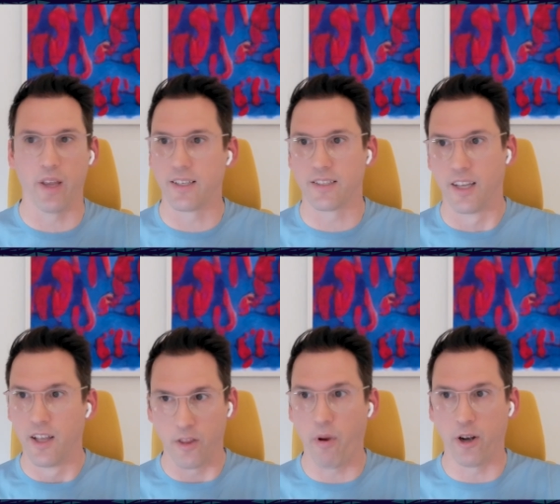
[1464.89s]
because
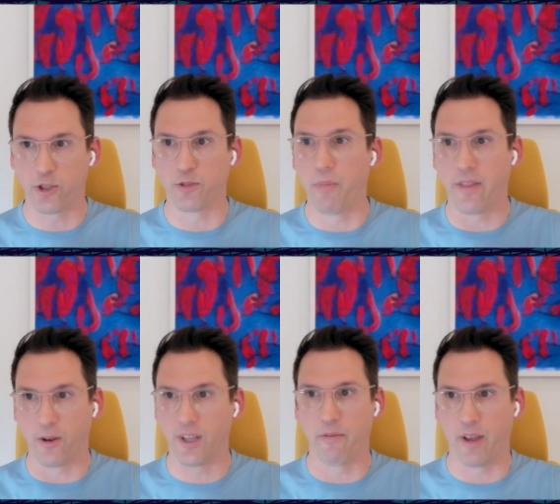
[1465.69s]
the punishers make
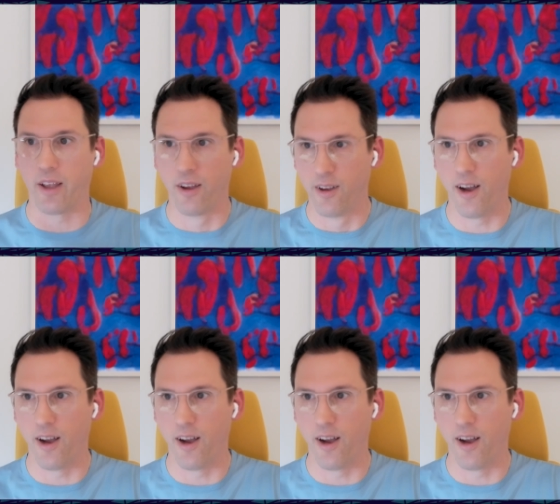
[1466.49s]
their living